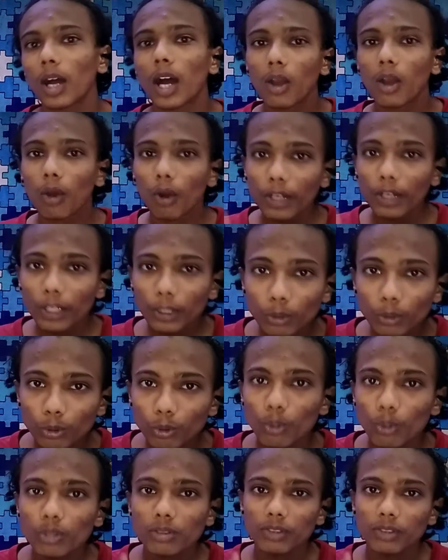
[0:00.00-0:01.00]
according to
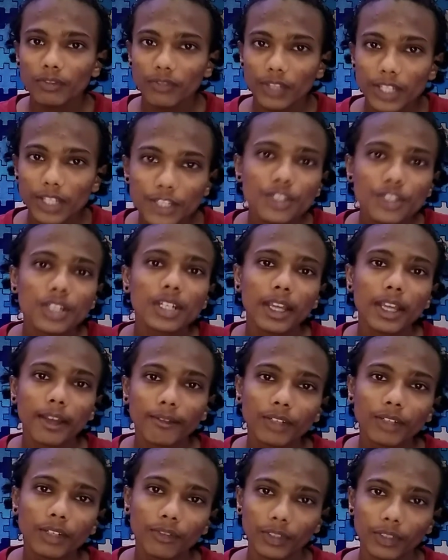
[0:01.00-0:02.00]
those each and
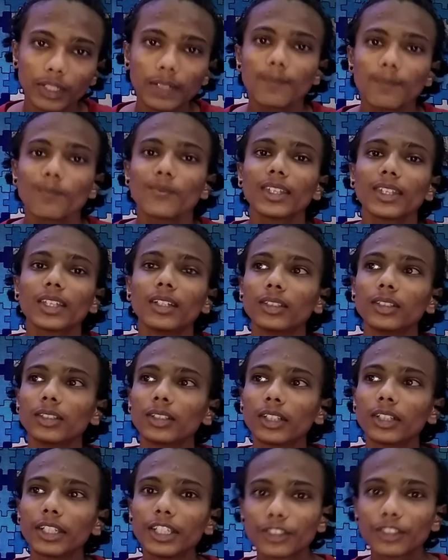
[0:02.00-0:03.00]
every wheel,
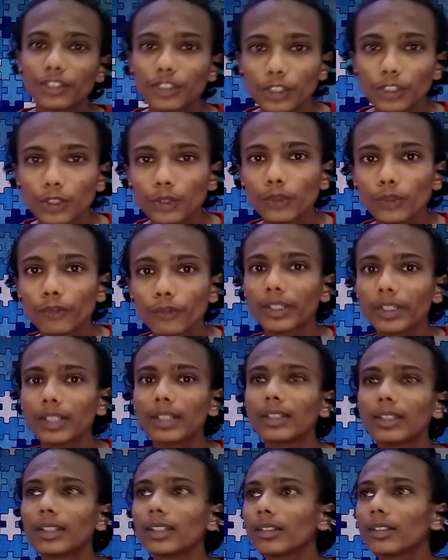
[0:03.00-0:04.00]
the ECU
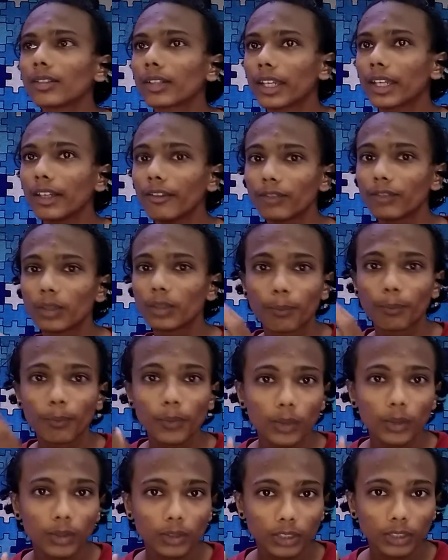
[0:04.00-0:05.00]
will give
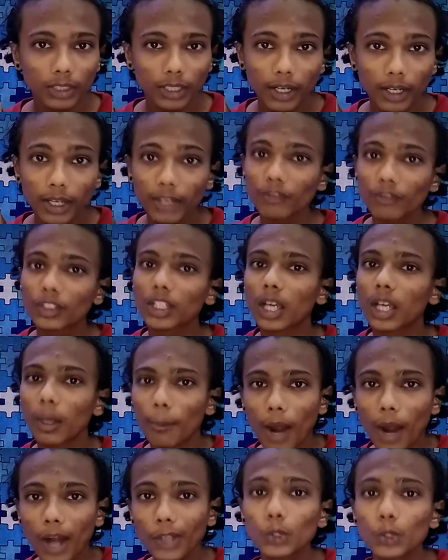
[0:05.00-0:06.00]
the
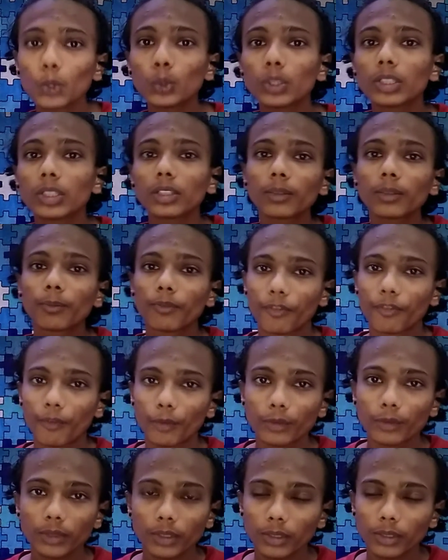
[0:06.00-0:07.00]
command to
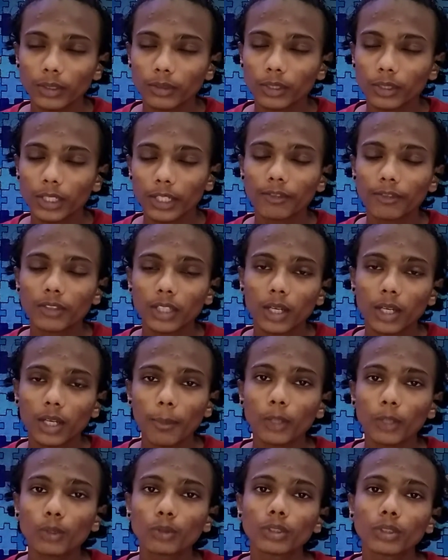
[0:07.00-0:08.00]

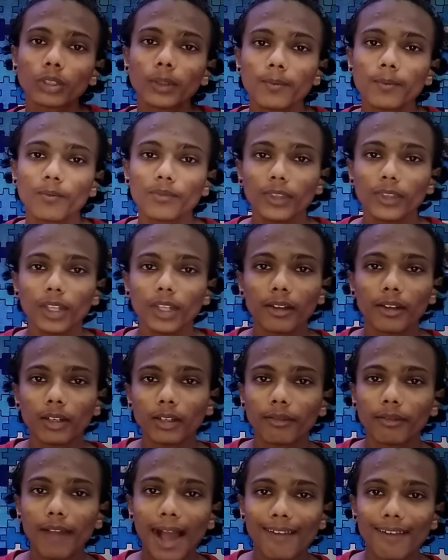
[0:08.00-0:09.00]
the
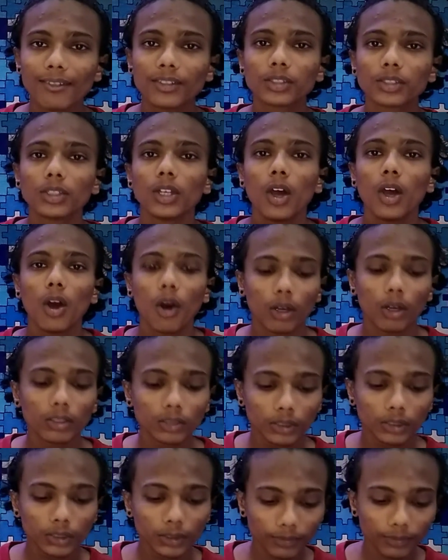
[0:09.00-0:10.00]
valves or
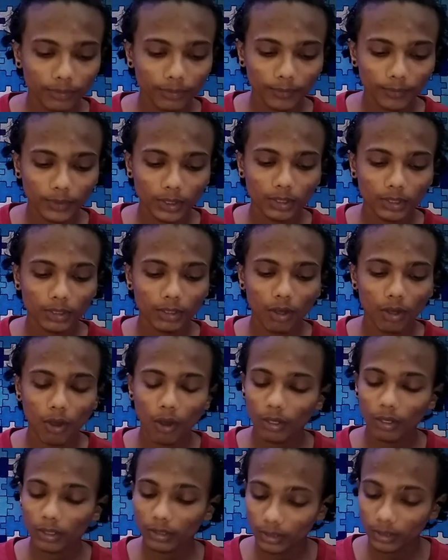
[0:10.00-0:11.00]

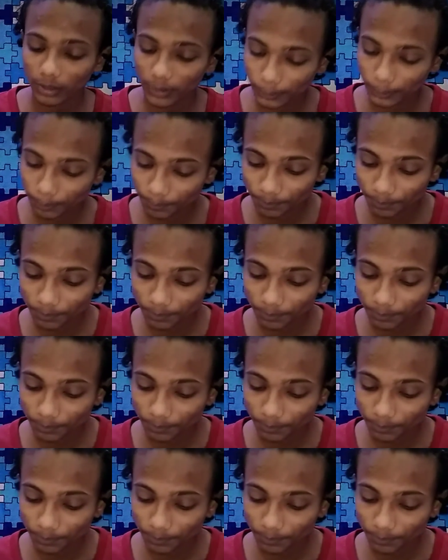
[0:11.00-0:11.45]
the